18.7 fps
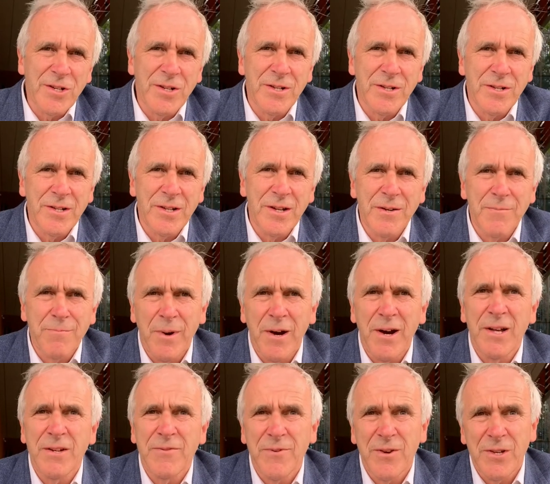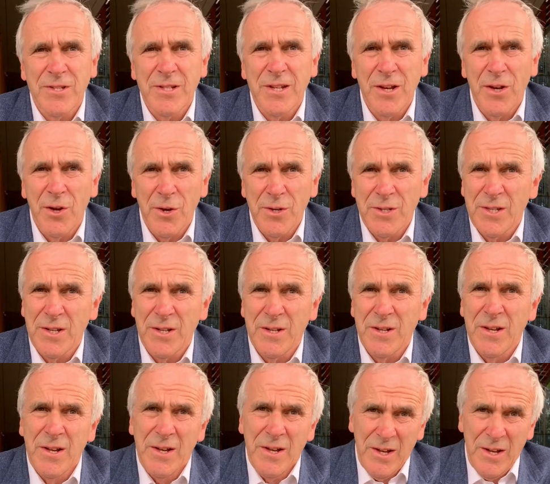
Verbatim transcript: and biodiversity loss and